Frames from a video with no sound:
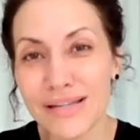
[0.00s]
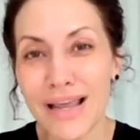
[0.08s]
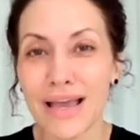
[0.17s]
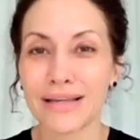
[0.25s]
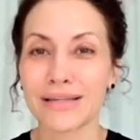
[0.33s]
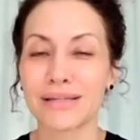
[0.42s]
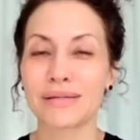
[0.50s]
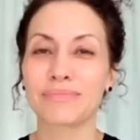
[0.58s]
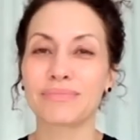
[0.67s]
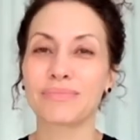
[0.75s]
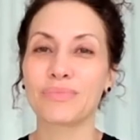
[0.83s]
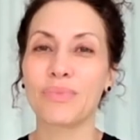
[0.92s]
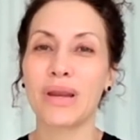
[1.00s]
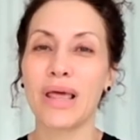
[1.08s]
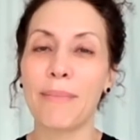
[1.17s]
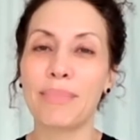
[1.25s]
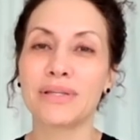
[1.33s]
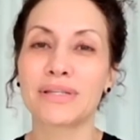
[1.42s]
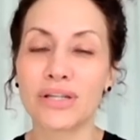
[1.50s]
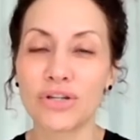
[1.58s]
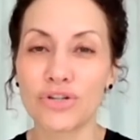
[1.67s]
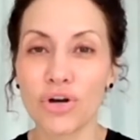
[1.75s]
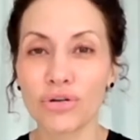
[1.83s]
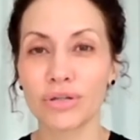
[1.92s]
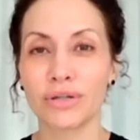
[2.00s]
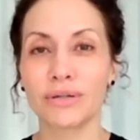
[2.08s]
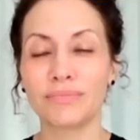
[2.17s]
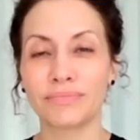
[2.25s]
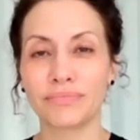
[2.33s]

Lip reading: next. What happens in adulthood?